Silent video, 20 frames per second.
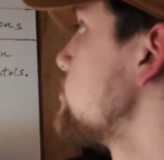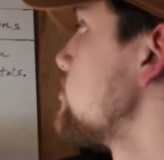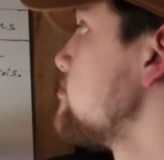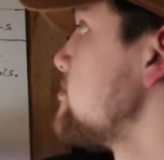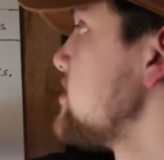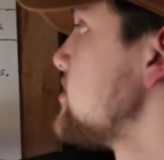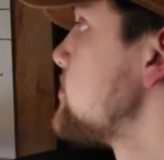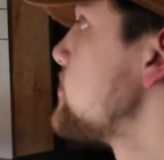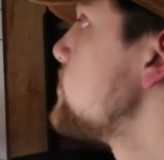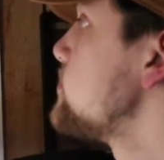will
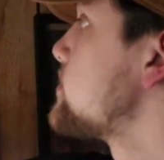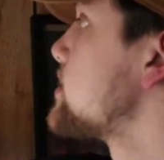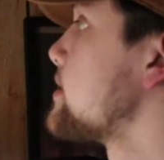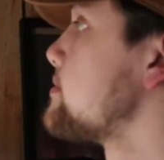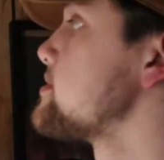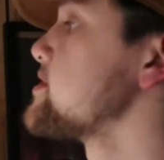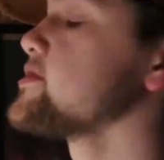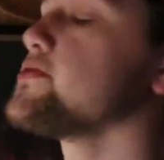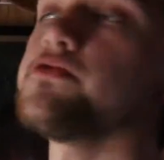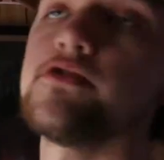be 2
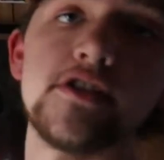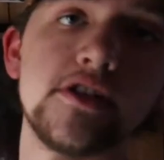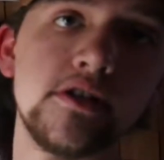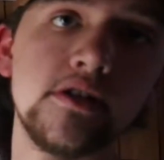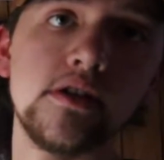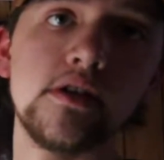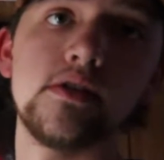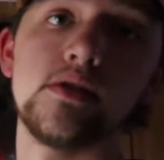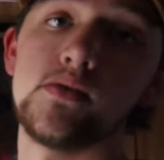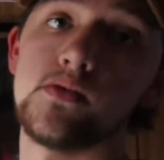times
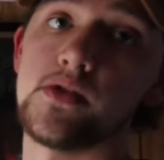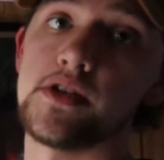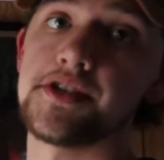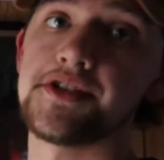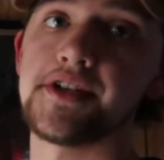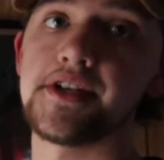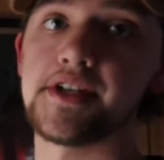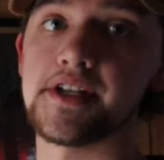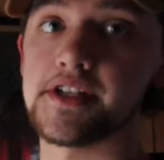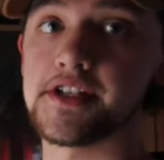3,
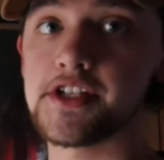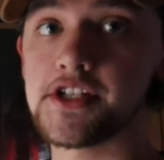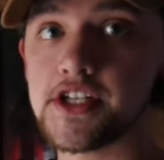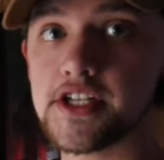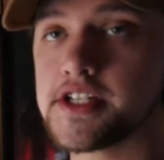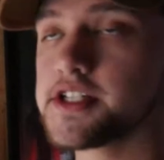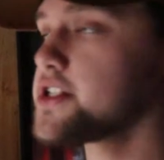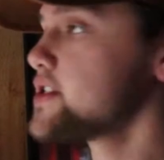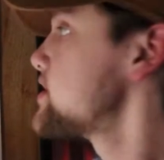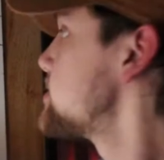which is
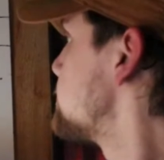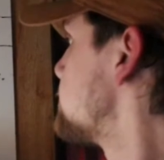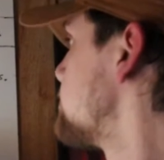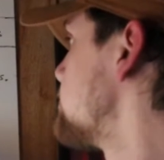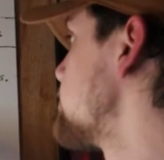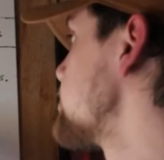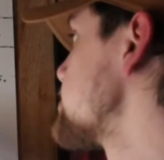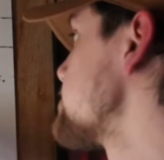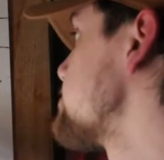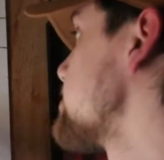6,
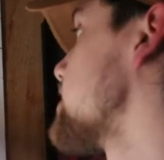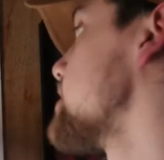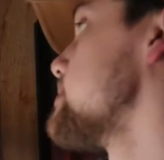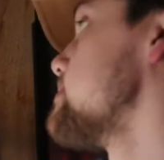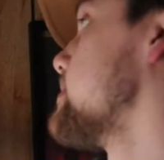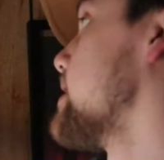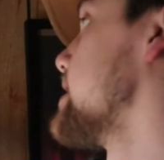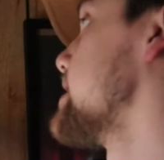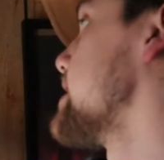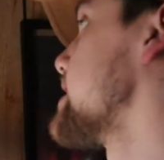
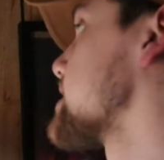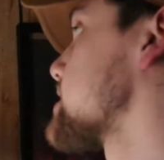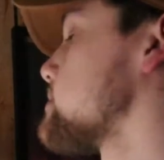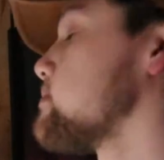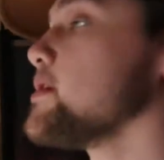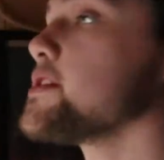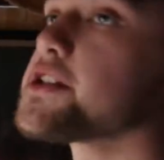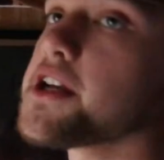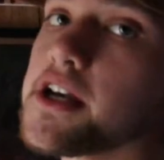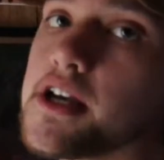multiplied by x
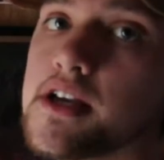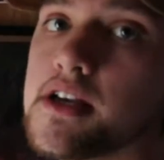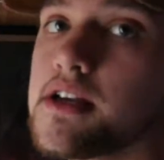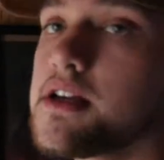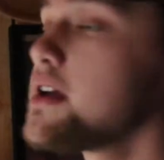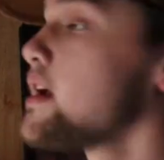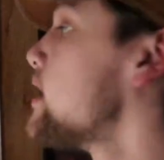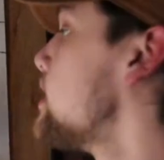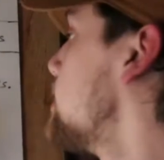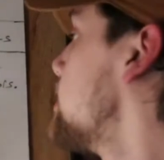plus
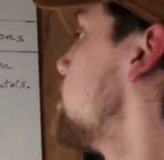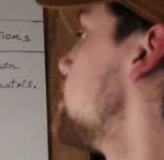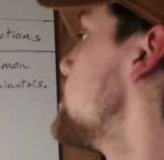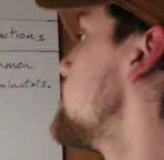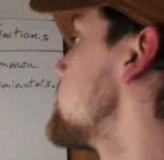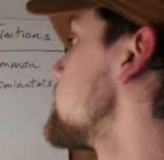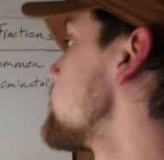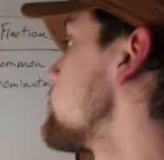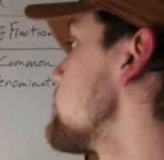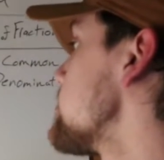a.
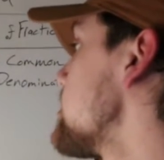So we're